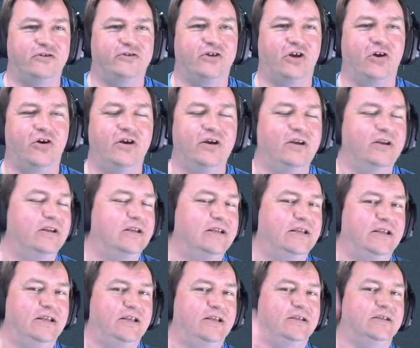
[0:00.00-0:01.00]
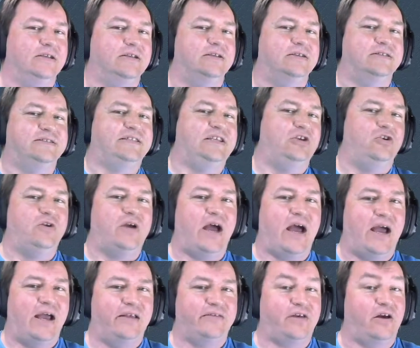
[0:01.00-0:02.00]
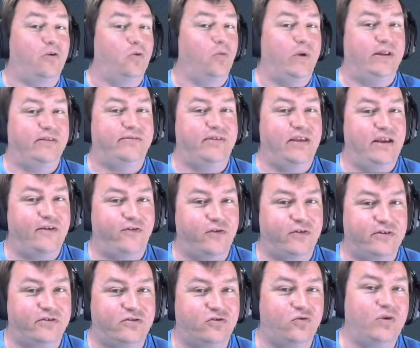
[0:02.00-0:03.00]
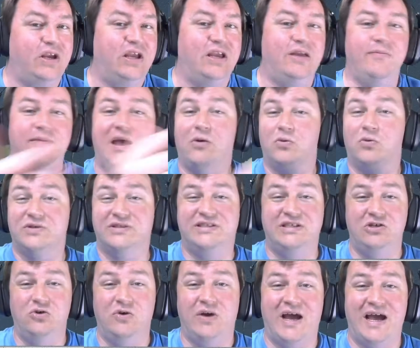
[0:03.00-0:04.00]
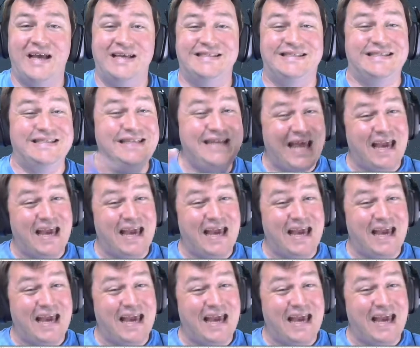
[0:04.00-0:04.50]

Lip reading: So see you guys on Wednesday for the stream, and we'll see you guys